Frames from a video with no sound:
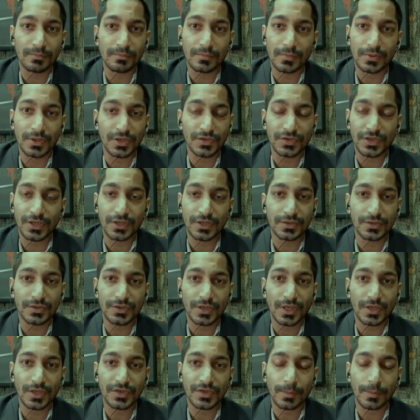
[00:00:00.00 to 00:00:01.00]
this is
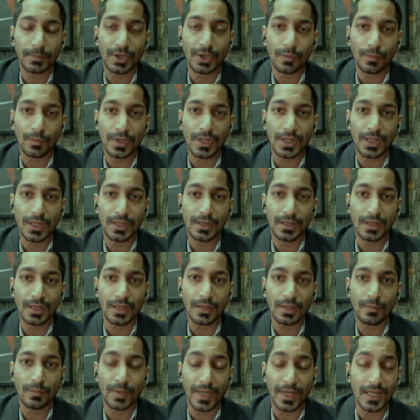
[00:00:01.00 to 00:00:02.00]
something we need
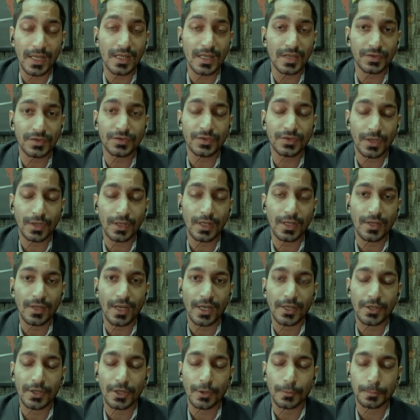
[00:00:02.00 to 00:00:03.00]
very necessarily right
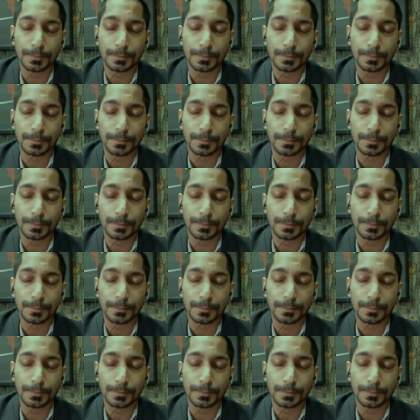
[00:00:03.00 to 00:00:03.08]
now.